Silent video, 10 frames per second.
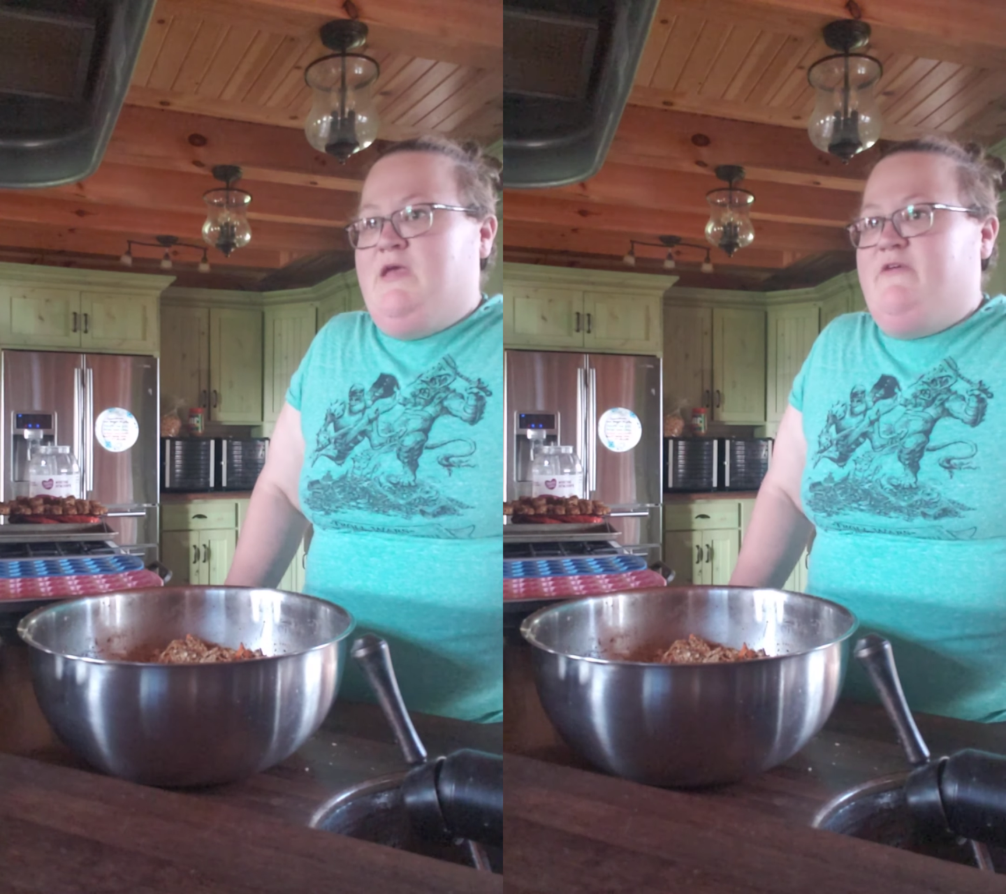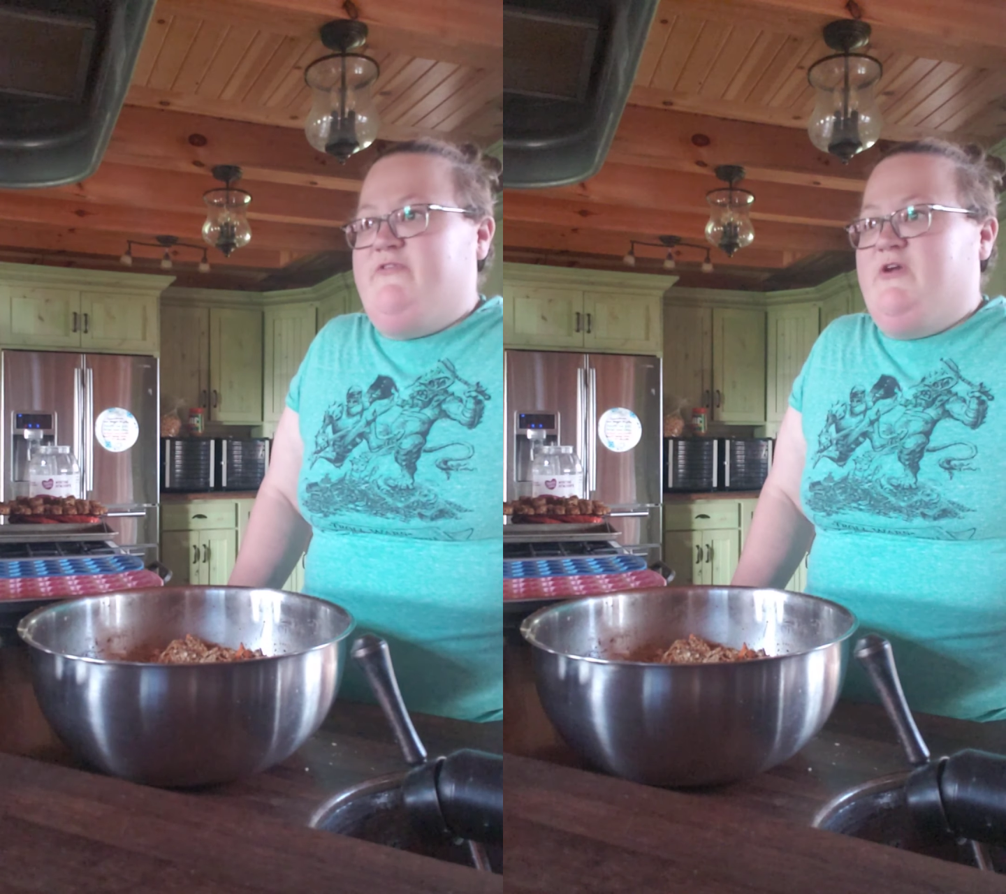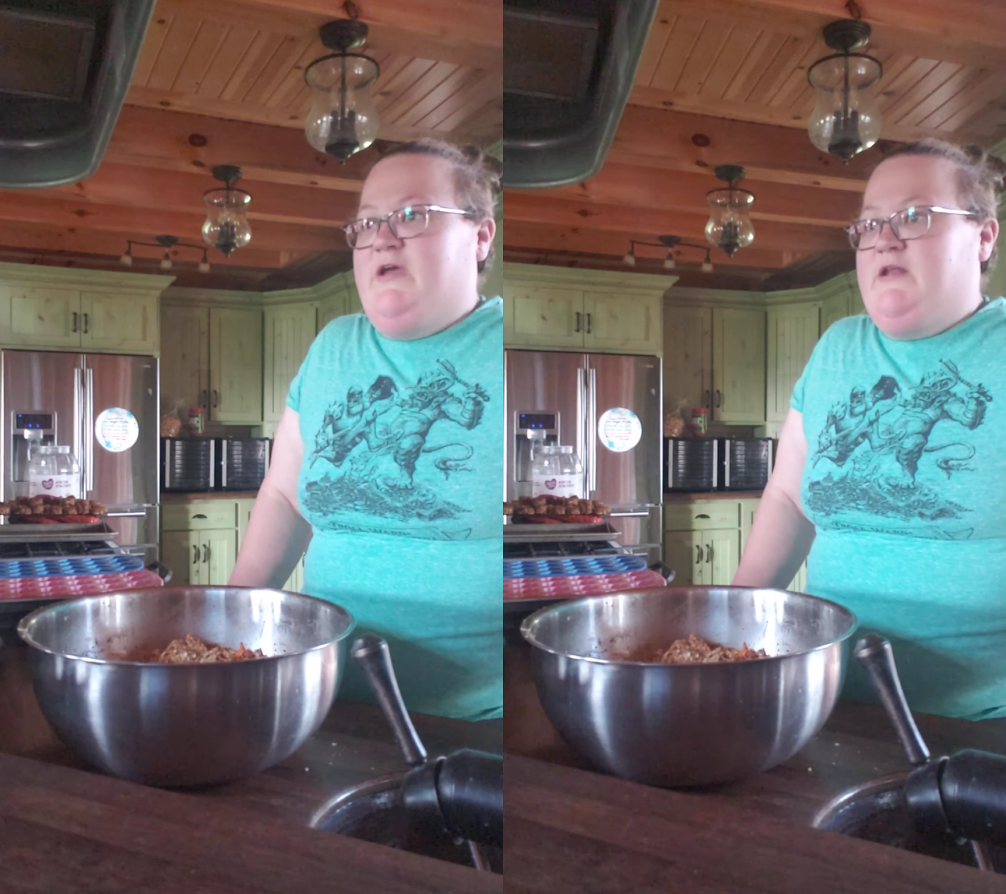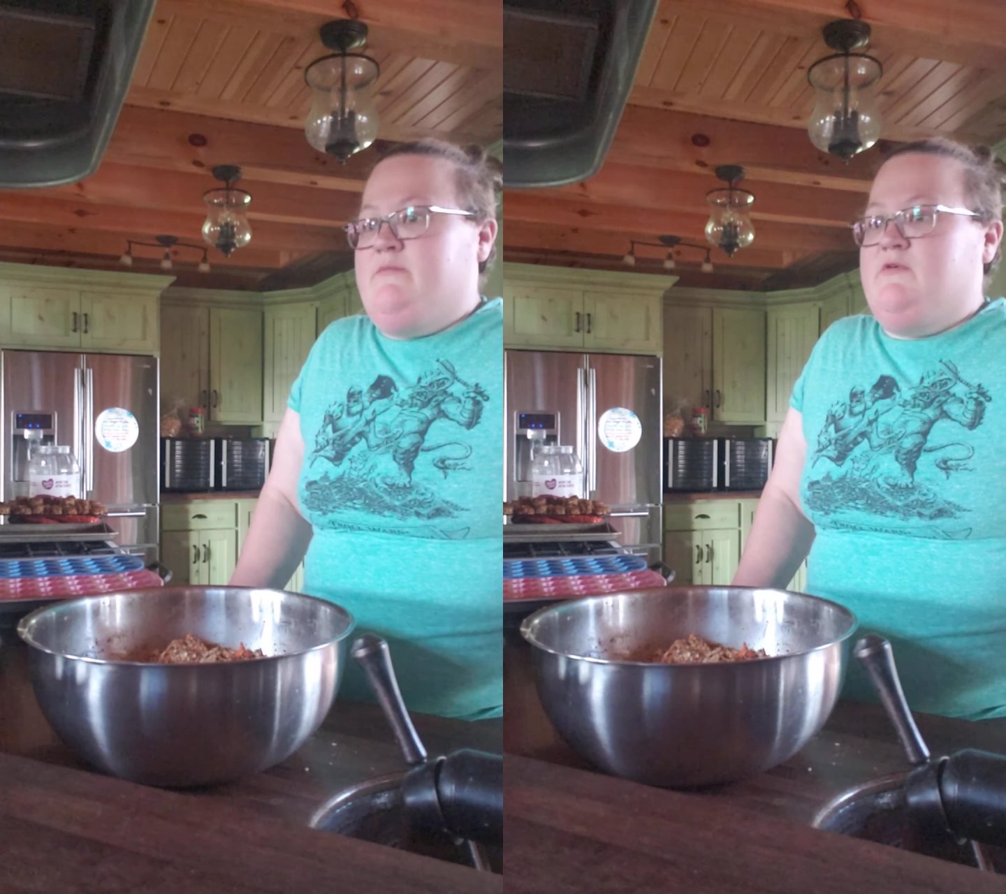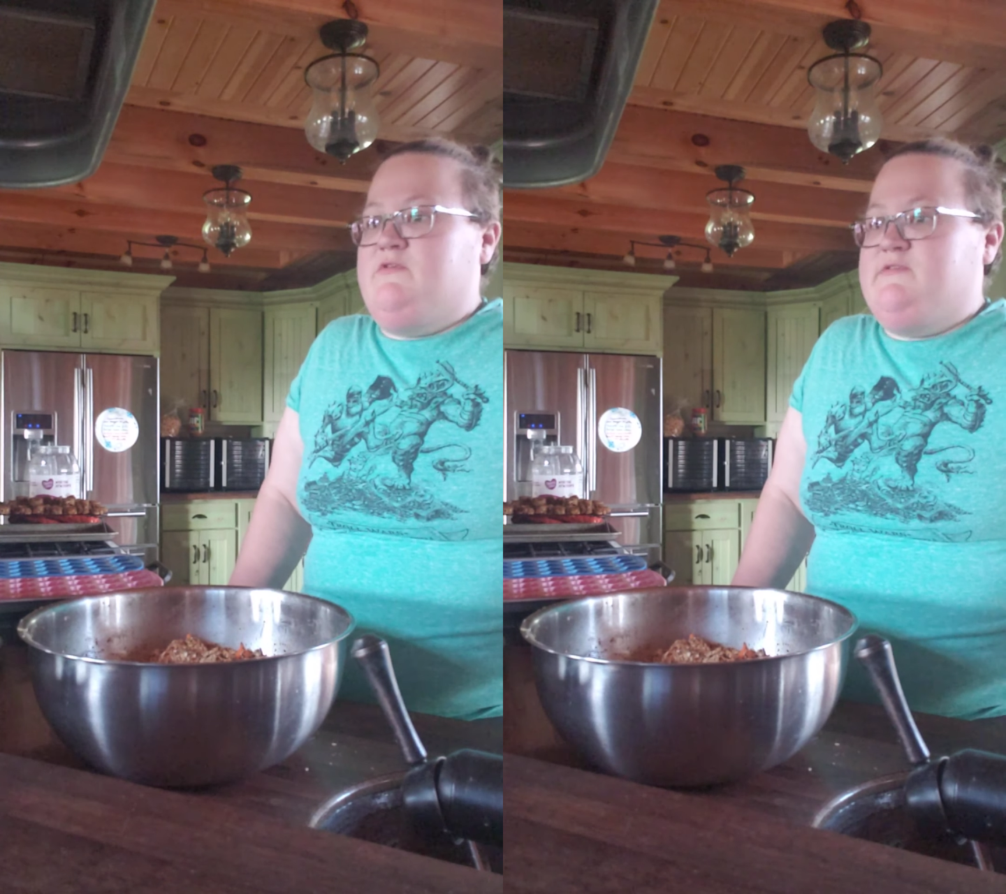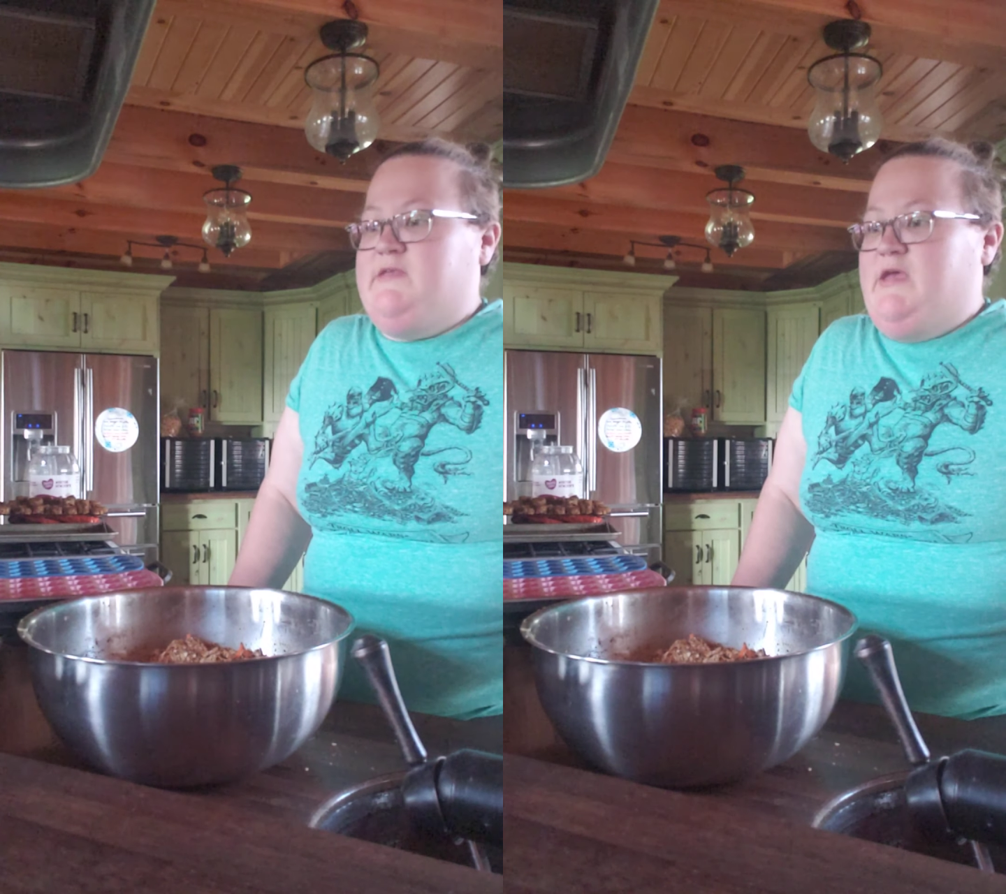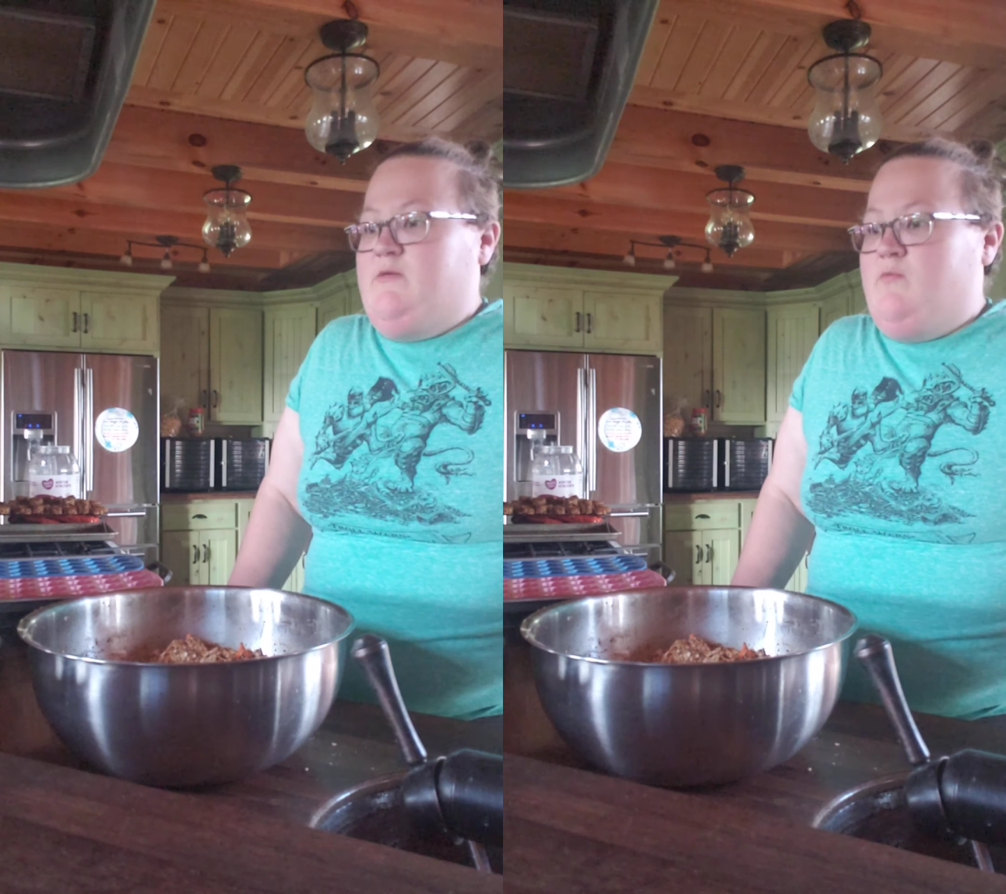if your animals like